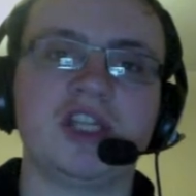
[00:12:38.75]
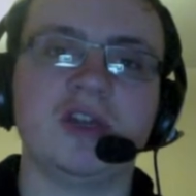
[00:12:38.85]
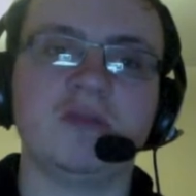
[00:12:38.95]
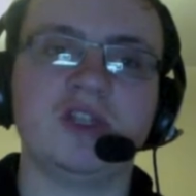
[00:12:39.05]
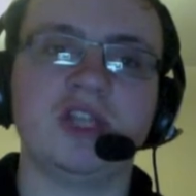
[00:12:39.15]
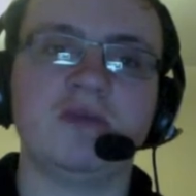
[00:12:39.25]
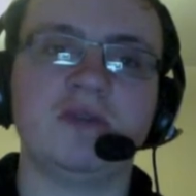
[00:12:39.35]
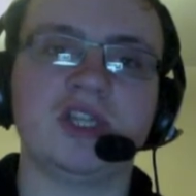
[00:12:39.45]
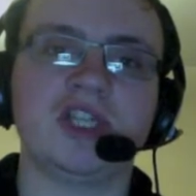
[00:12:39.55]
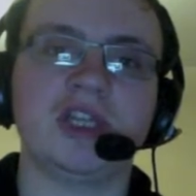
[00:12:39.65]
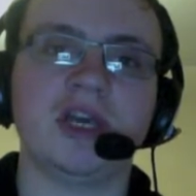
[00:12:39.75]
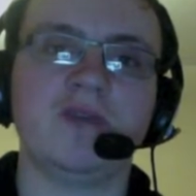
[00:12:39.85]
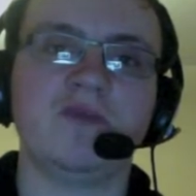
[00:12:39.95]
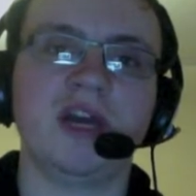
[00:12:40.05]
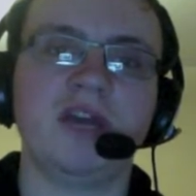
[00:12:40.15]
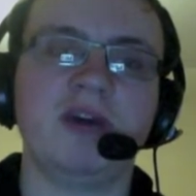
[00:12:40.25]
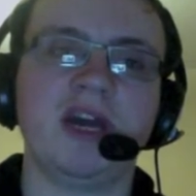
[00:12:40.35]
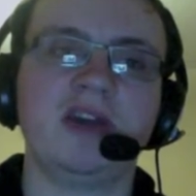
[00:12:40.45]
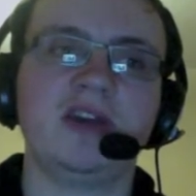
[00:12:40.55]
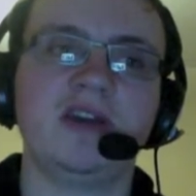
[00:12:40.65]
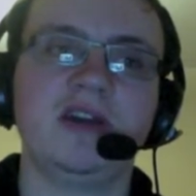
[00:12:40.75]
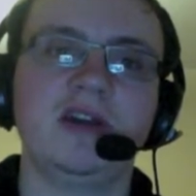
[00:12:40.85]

and it was down to Cena and Ryback